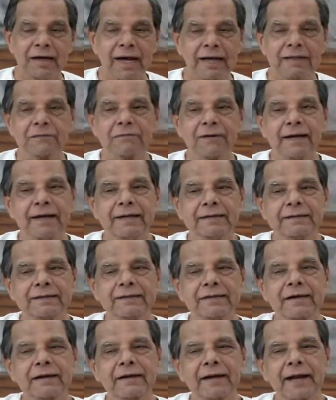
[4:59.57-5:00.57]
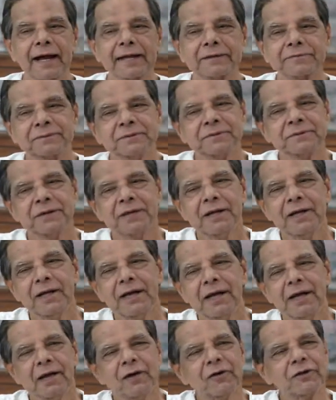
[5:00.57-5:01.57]
Otherwise, in that class,
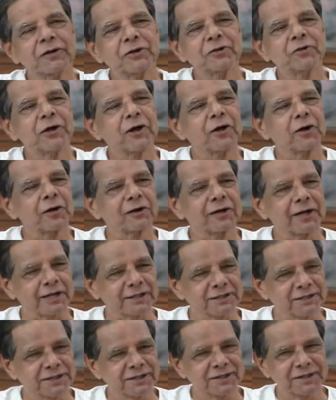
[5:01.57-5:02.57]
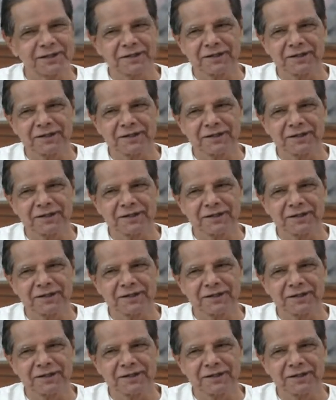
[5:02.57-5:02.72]
everything would have got crushed